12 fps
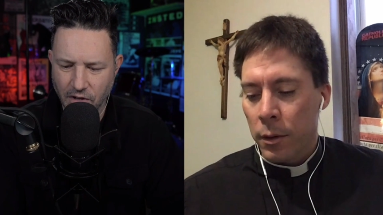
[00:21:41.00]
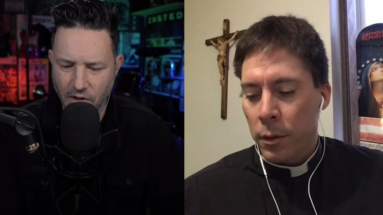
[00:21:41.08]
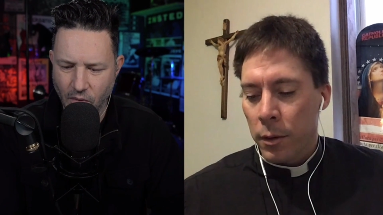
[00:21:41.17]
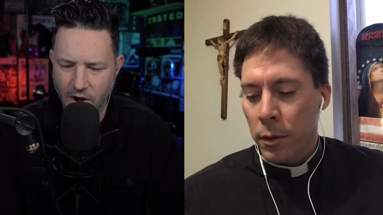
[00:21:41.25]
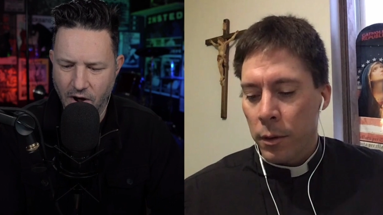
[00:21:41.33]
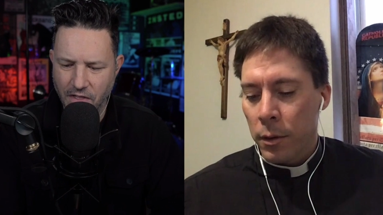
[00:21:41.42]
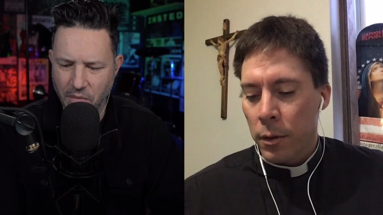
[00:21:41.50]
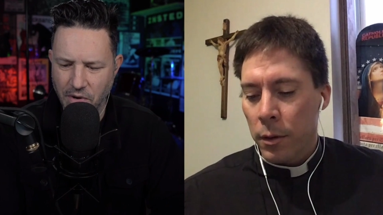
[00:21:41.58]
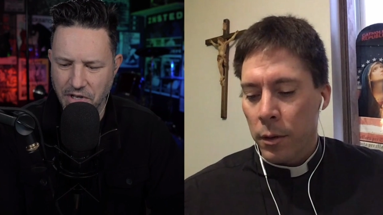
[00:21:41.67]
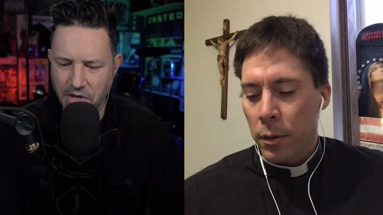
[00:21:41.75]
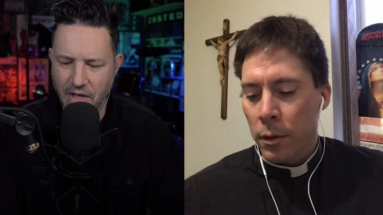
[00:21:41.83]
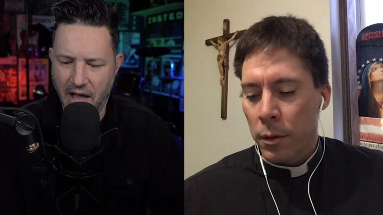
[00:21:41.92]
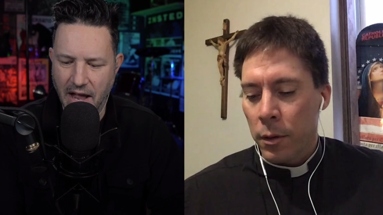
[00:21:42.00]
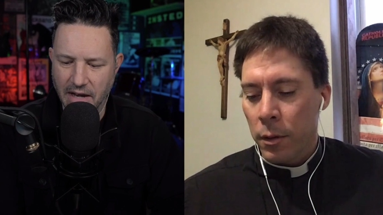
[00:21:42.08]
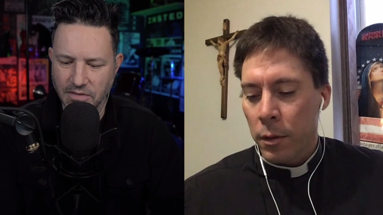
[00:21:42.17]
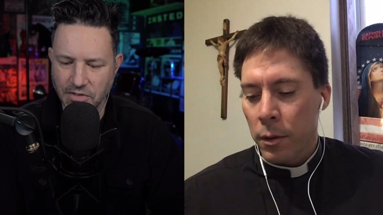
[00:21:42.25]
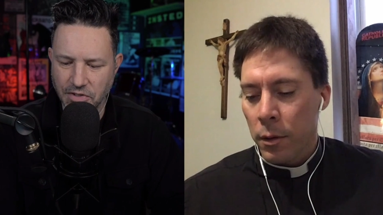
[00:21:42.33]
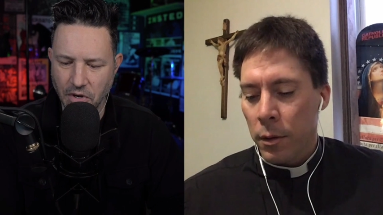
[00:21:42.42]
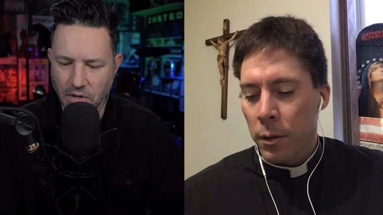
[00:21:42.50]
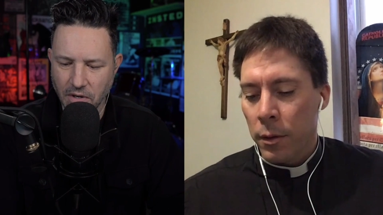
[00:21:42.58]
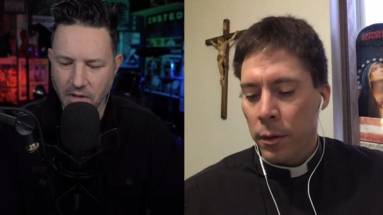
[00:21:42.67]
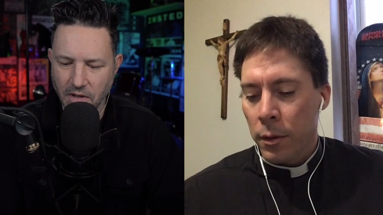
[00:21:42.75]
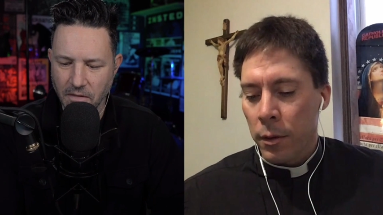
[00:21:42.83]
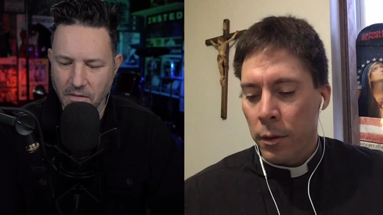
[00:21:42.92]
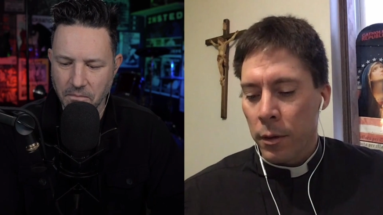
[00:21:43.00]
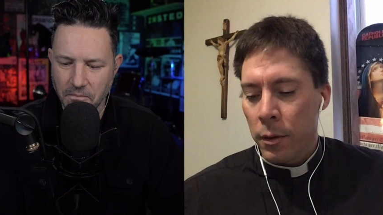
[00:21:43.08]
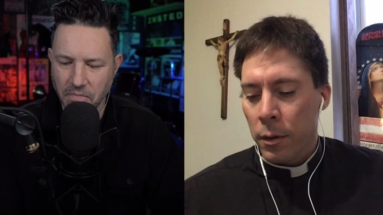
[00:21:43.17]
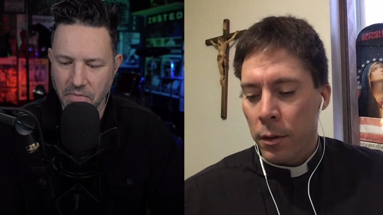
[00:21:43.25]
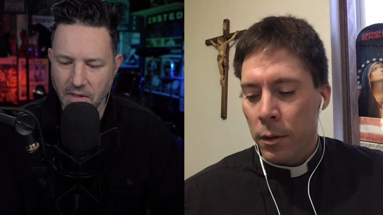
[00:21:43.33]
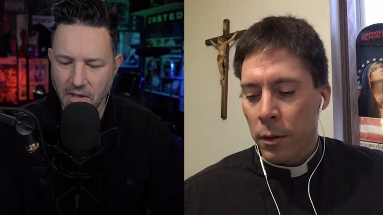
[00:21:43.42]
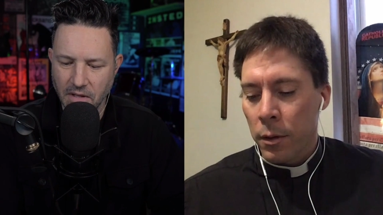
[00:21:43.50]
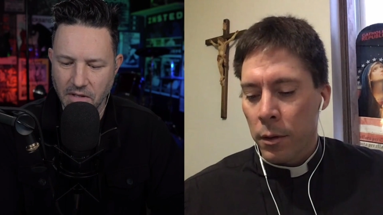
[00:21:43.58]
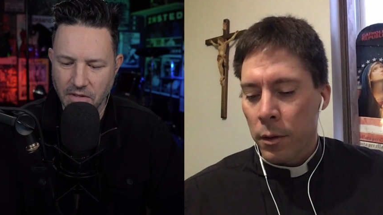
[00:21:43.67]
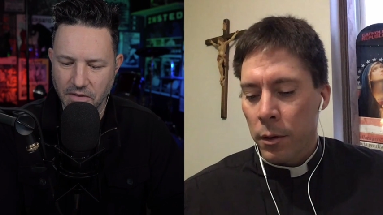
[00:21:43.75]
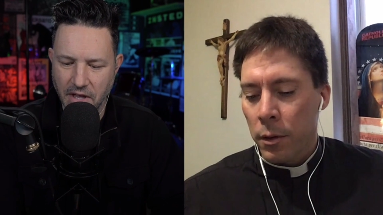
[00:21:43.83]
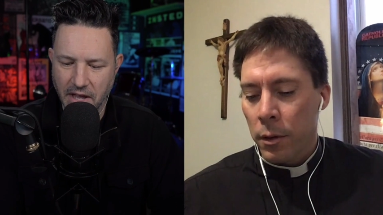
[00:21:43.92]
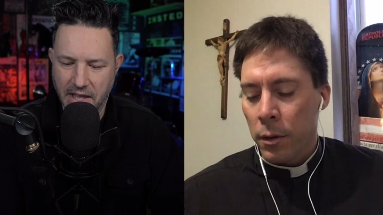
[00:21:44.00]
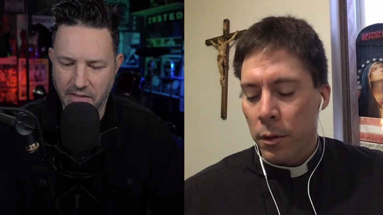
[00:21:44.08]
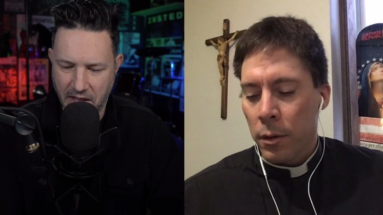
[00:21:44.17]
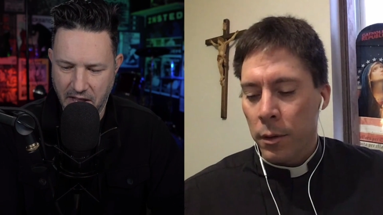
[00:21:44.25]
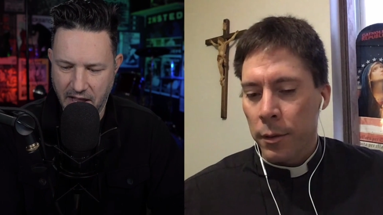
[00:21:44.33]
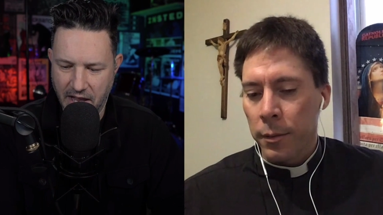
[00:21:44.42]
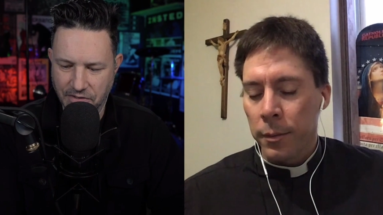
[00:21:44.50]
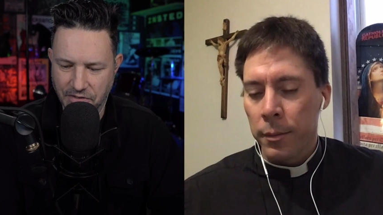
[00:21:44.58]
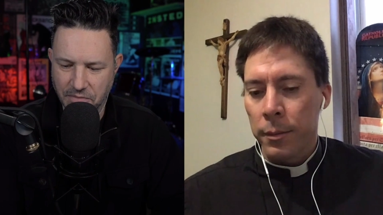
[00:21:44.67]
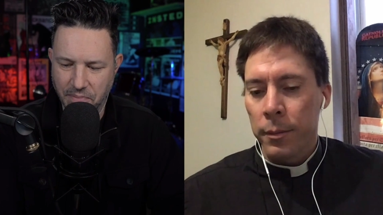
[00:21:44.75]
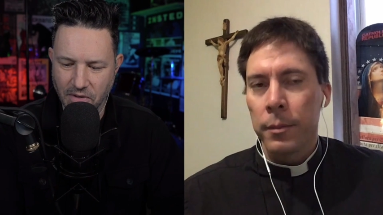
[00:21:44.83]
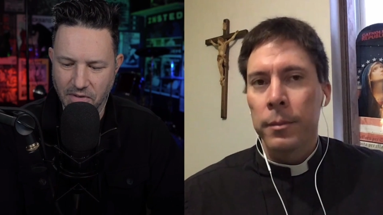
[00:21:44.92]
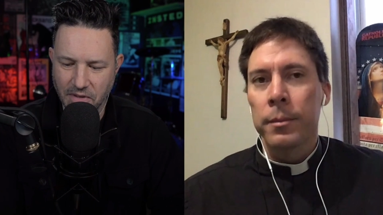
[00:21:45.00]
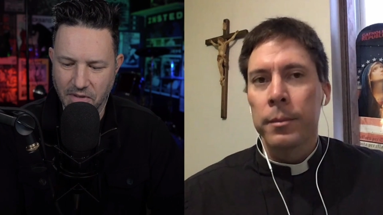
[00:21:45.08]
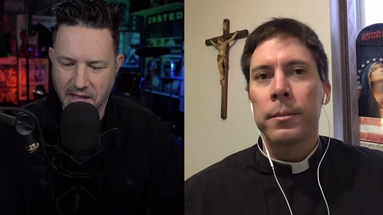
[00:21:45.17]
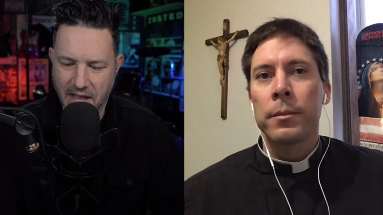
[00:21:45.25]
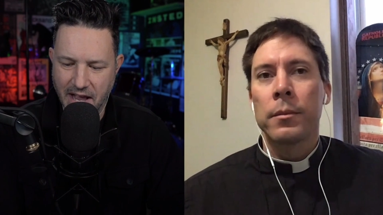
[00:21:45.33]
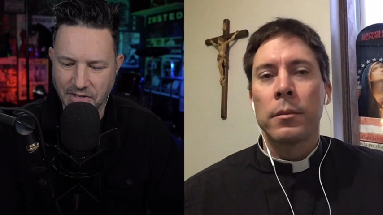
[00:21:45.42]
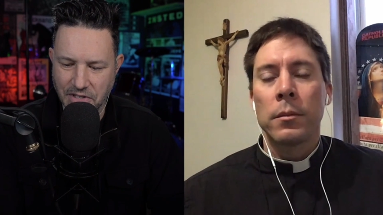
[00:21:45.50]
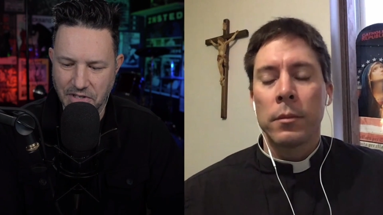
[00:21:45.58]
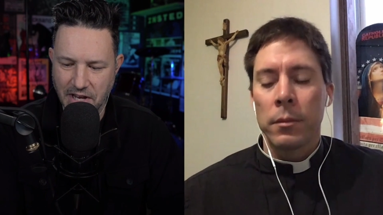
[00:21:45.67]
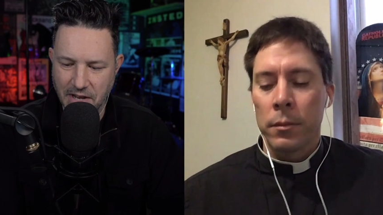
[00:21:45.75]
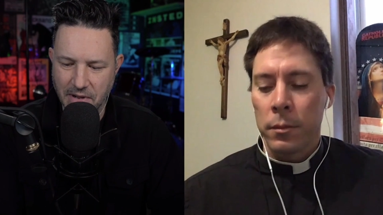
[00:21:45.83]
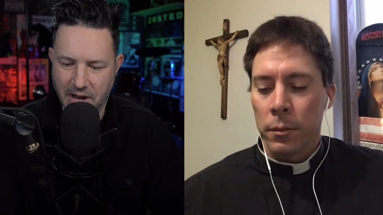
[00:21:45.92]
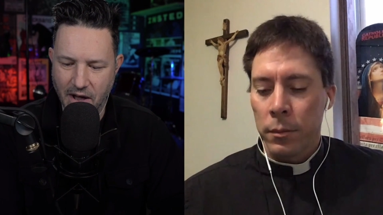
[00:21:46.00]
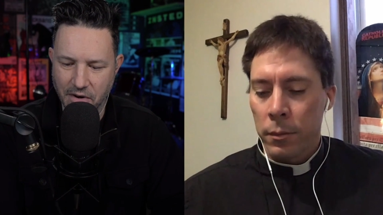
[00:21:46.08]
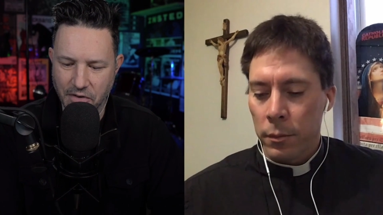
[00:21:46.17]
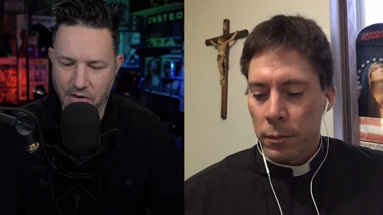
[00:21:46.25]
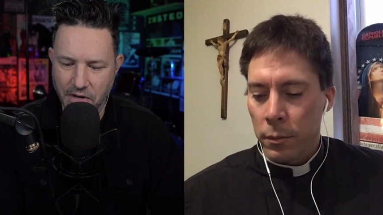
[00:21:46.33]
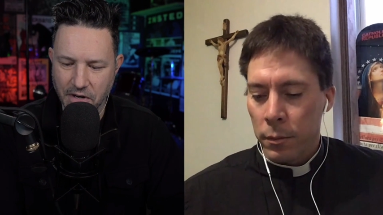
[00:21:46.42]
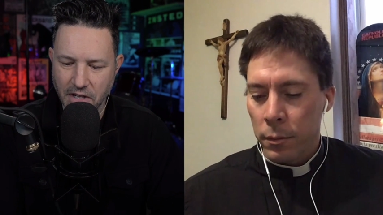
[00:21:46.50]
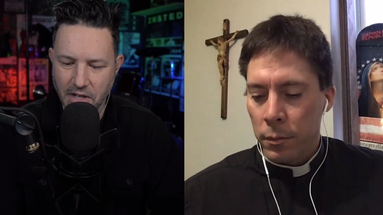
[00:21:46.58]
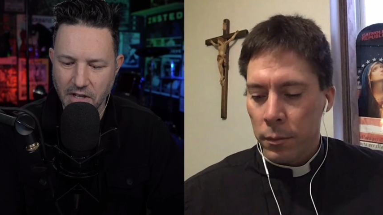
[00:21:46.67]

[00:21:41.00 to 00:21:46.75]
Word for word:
Speaker 1: why they would do that. So they they cast they cast the demon out of her.